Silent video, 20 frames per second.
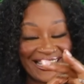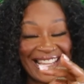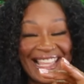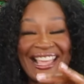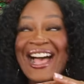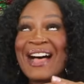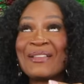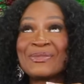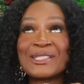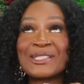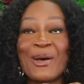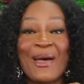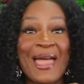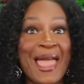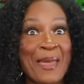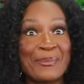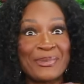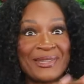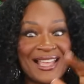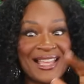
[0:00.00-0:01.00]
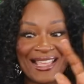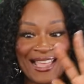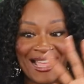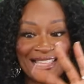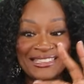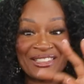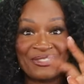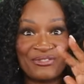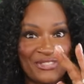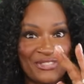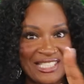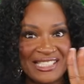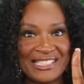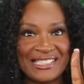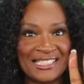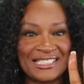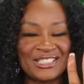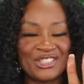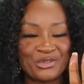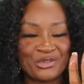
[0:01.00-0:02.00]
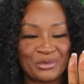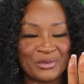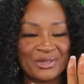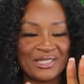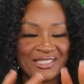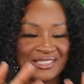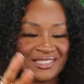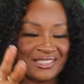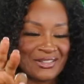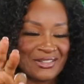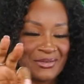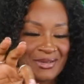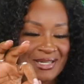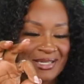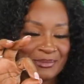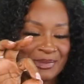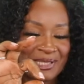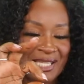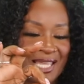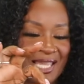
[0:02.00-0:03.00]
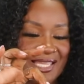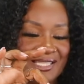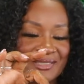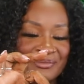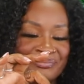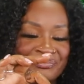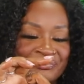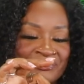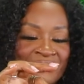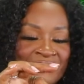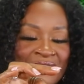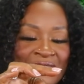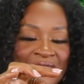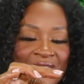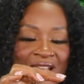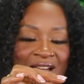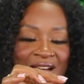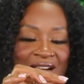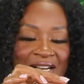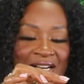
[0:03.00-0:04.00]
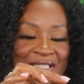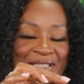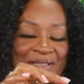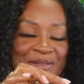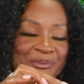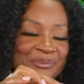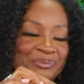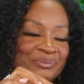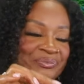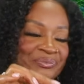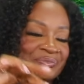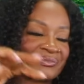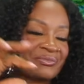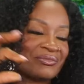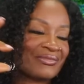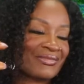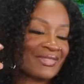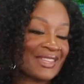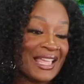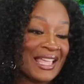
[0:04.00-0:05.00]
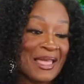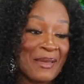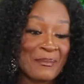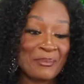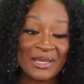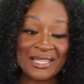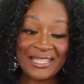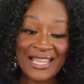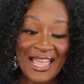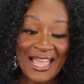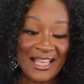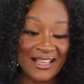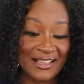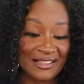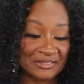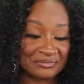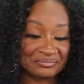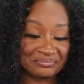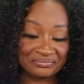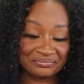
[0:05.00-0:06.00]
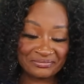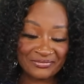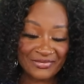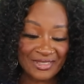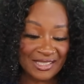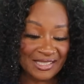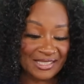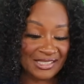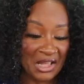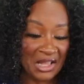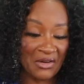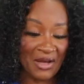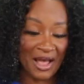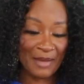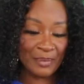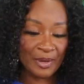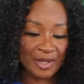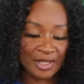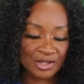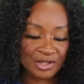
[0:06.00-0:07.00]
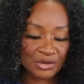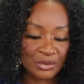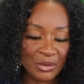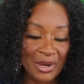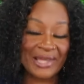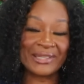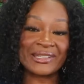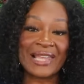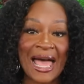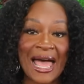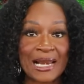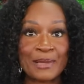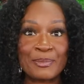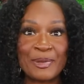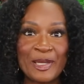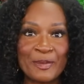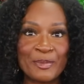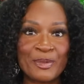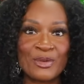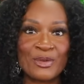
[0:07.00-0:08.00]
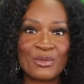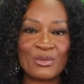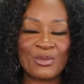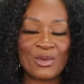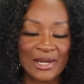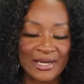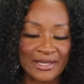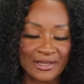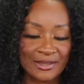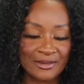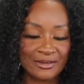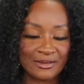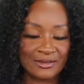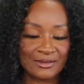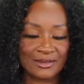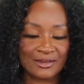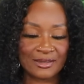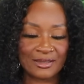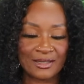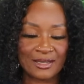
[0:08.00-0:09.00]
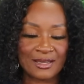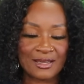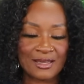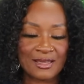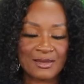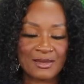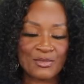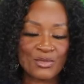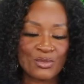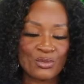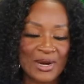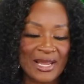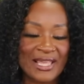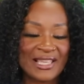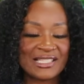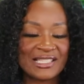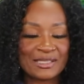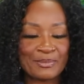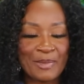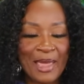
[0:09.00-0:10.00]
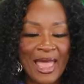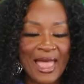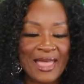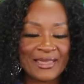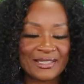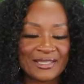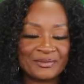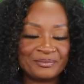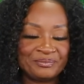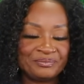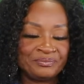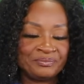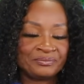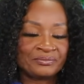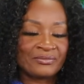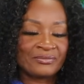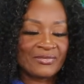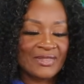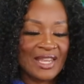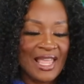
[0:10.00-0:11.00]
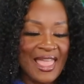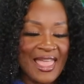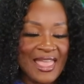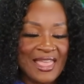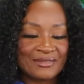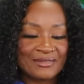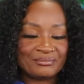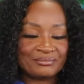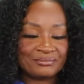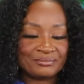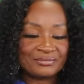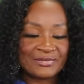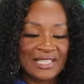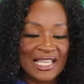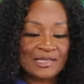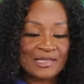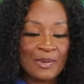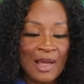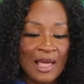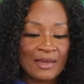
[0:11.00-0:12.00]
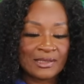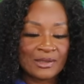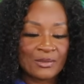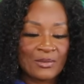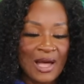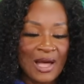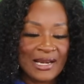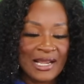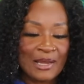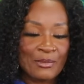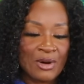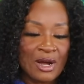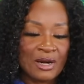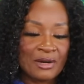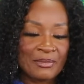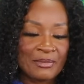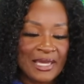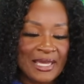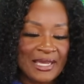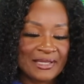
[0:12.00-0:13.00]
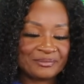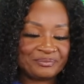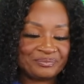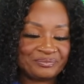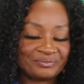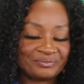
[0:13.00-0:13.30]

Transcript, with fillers: Like, I'm so happy I got the vintage ones. You know what I'm saying? Um, but yeah. So, I'm pretty sure a lot of people wanted the um, rings back. And that's probably why they brought them back.